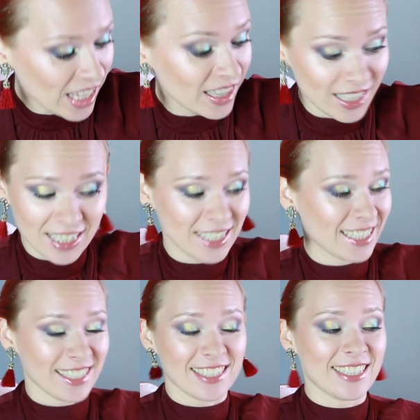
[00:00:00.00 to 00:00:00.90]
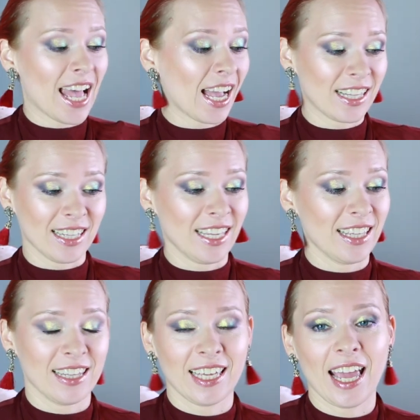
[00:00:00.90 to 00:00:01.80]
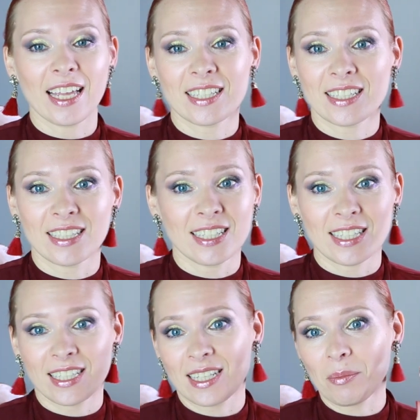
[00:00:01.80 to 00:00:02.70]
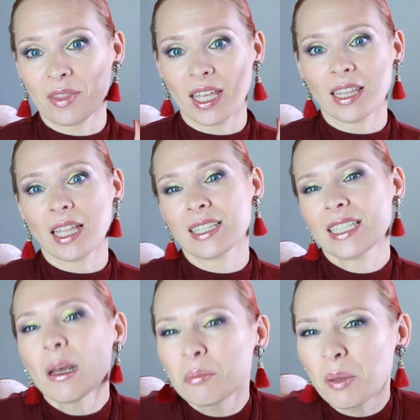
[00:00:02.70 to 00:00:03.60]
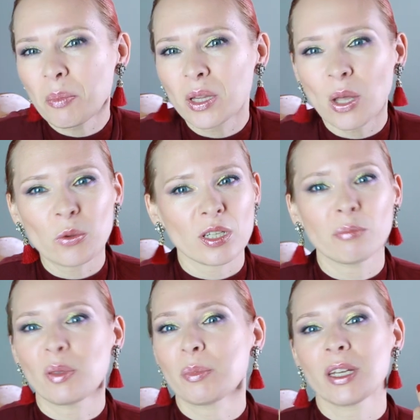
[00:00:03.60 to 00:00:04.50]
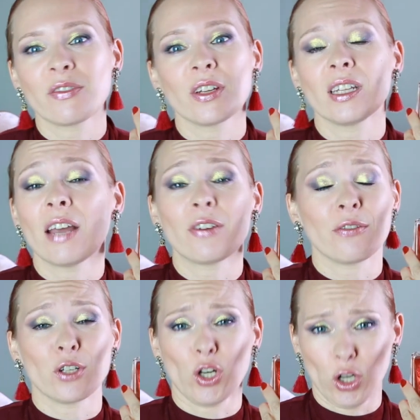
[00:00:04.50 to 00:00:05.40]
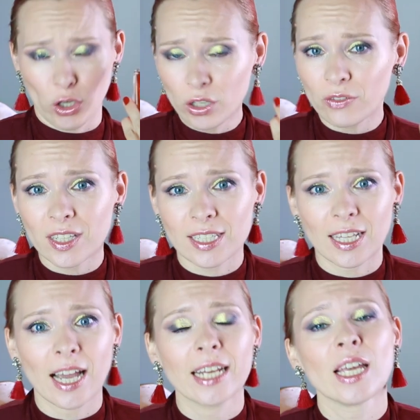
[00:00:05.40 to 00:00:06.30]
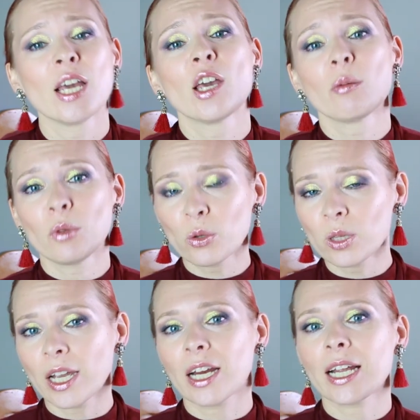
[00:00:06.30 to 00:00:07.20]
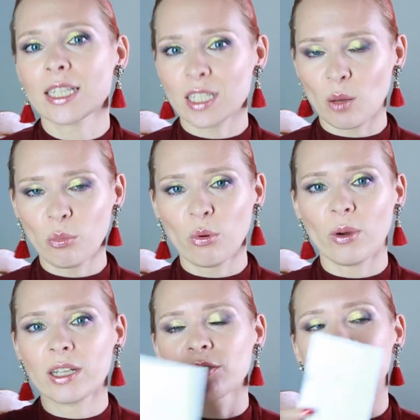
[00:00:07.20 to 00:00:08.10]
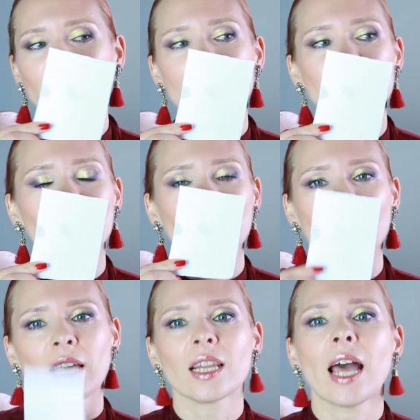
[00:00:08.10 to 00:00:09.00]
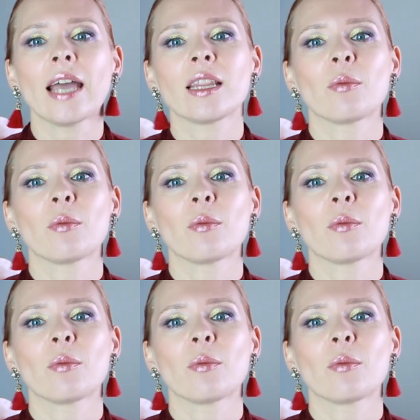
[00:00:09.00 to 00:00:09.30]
This is exactly the case. This is something that some people know, some people never even heard of this line. Mugler at some point released a line